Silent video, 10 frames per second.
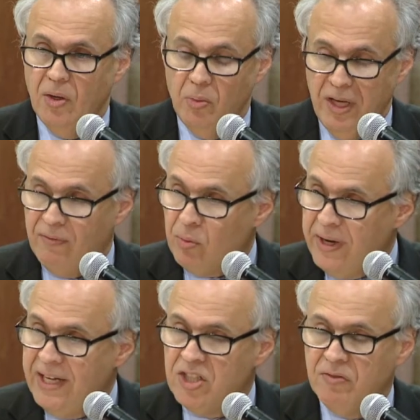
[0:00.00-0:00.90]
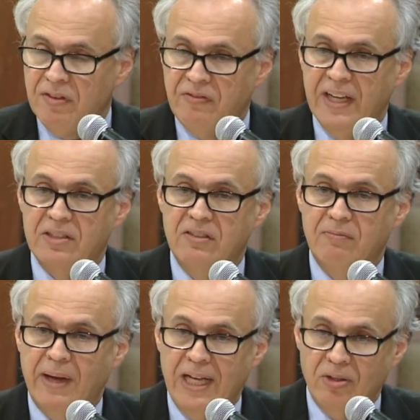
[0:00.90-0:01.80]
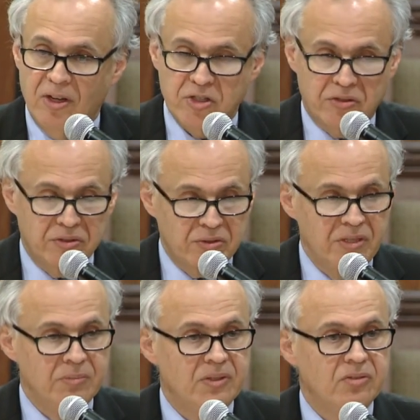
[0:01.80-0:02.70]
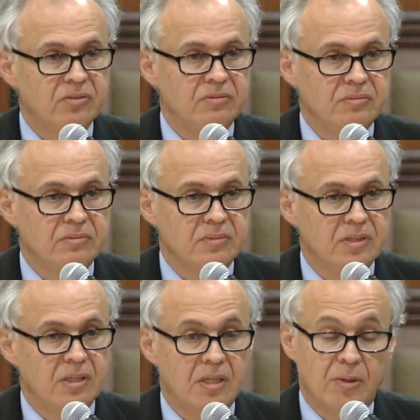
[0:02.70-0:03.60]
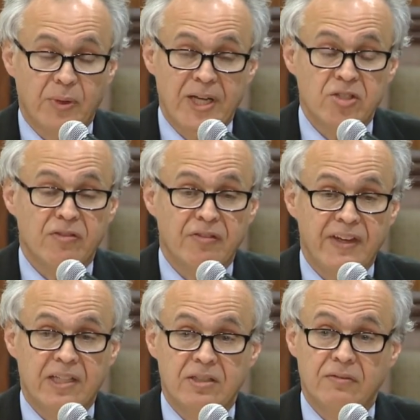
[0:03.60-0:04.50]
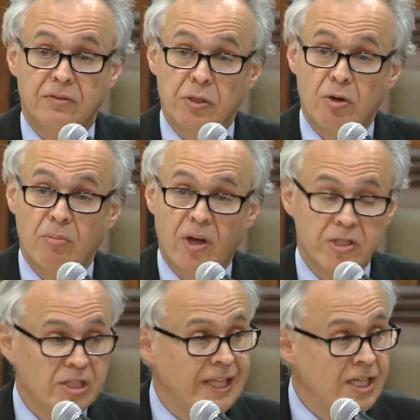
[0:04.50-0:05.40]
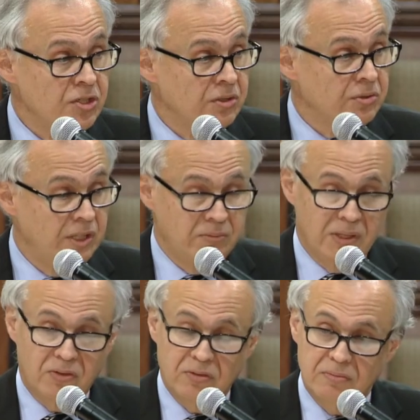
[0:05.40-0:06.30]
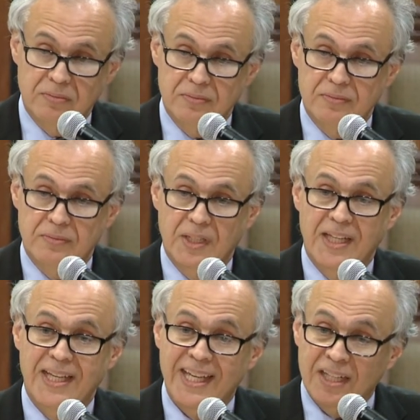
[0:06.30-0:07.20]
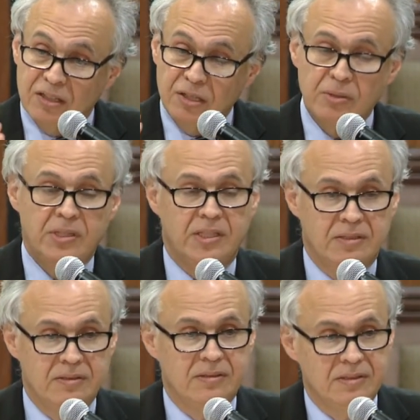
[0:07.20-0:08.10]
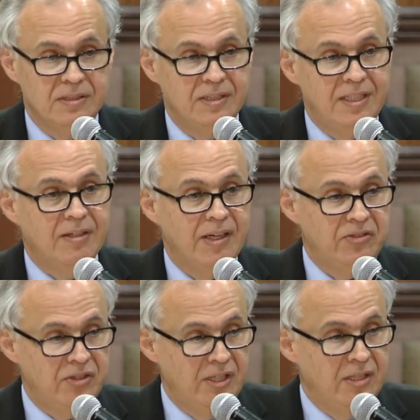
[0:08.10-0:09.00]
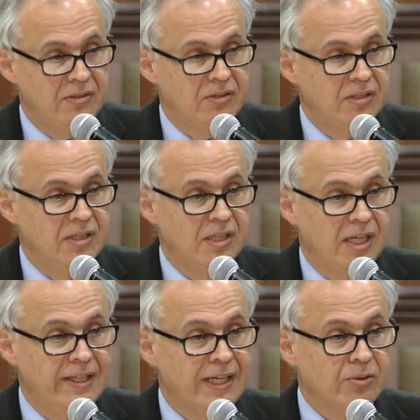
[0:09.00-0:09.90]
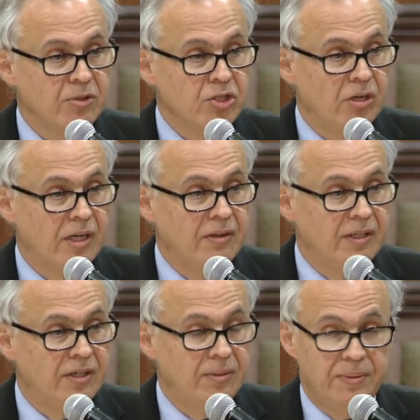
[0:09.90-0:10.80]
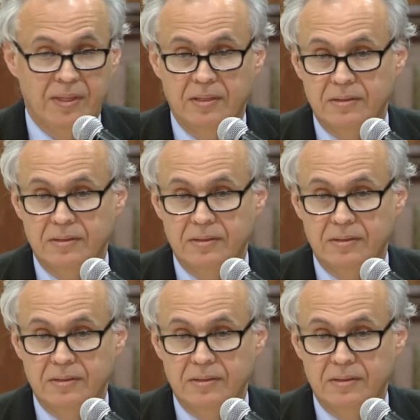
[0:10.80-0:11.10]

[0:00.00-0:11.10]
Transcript: We have a range of effective biological treatments a range of effective neuromodulation treatments, including, dare I say it, electroshock therapy,